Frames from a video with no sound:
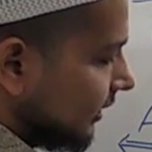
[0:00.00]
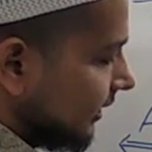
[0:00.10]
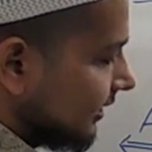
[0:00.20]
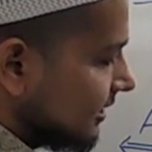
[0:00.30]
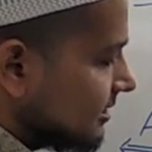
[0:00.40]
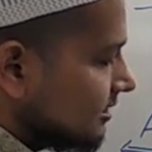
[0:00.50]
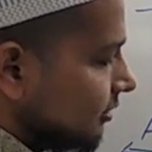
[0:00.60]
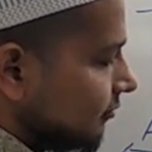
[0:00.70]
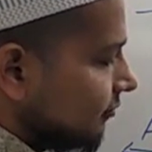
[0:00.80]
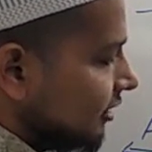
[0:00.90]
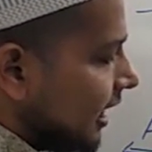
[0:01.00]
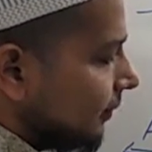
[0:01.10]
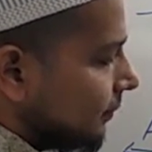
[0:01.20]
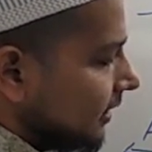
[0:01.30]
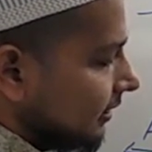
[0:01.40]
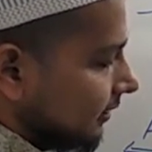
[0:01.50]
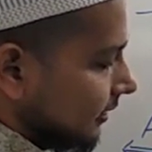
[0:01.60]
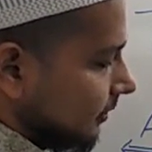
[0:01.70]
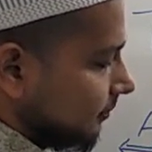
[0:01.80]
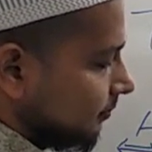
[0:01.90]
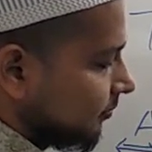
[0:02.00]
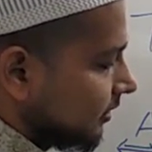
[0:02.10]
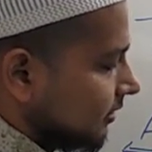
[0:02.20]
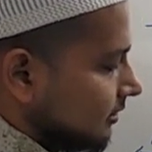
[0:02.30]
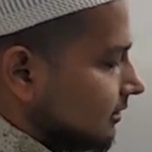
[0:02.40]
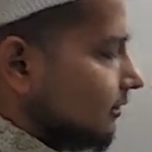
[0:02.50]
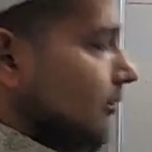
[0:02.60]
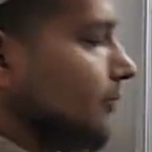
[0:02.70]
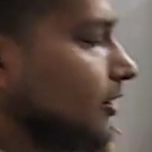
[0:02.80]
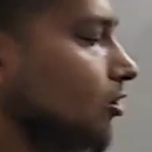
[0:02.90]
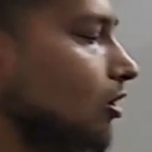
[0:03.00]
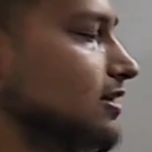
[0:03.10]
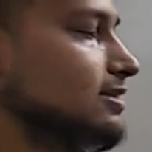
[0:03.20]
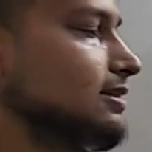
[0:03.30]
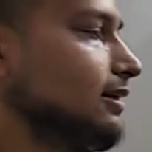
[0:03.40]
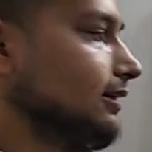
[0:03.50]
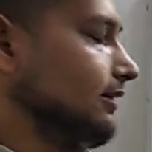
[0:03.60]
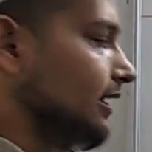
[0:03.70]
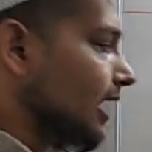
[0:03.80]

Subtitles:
it is VIP area, because the